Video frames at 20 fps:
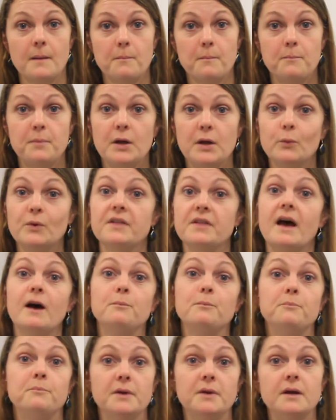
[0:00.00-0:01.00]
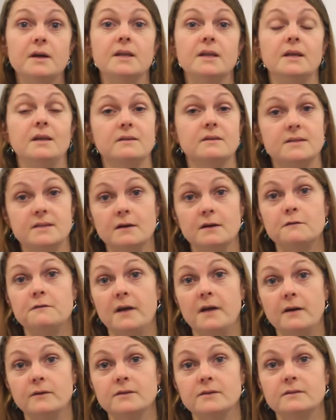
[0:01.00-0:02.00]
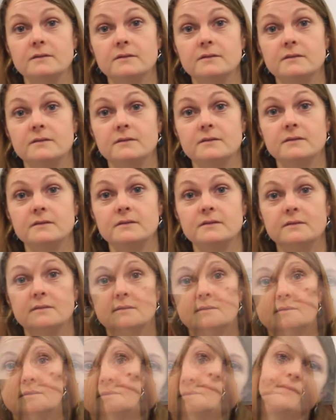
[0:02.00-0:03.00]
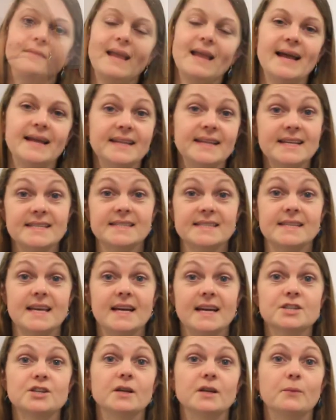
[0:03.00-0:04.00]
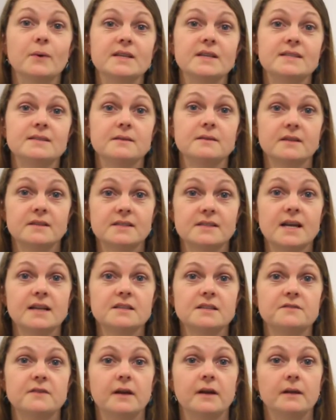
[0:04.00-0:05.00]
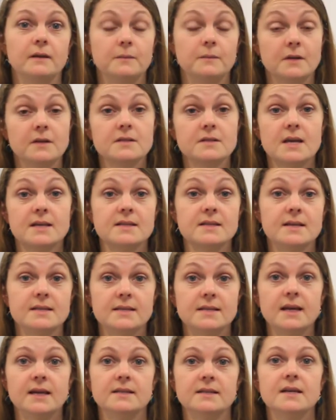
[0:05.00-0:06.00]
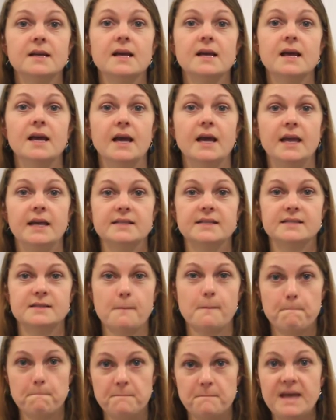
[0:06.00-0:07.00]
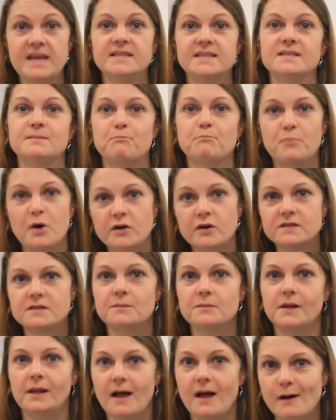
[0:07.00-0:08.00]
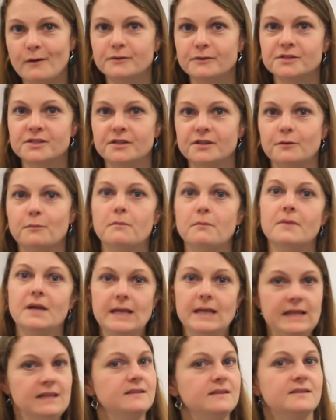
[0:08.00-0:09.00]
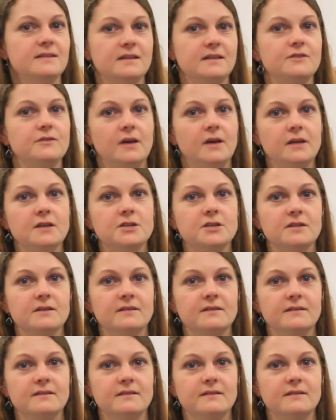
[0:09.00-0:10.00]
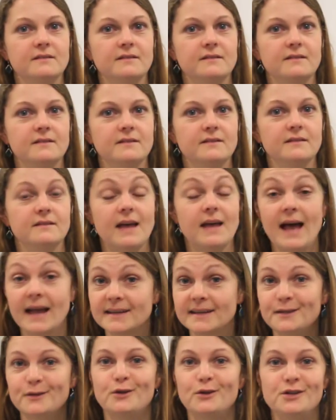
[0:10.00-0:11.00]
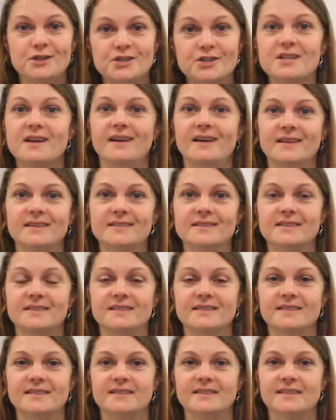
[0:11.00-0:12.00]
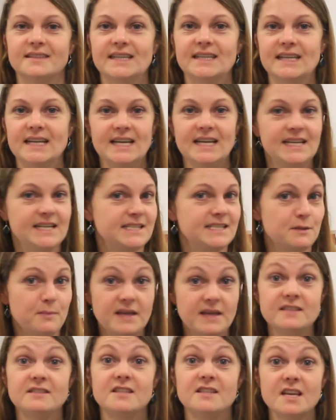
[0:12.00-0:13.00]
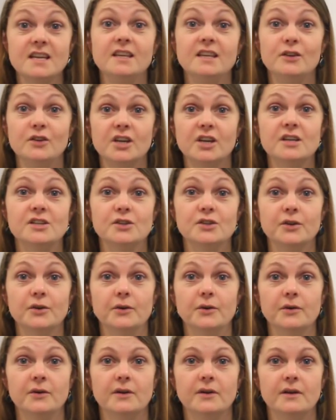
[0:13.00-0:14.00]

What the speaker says: but without burning yourself out. And that's actually quite satisfying, because as I said, it's the best possible outcome in this situation. Acknowledge that. It's the best thing you can do.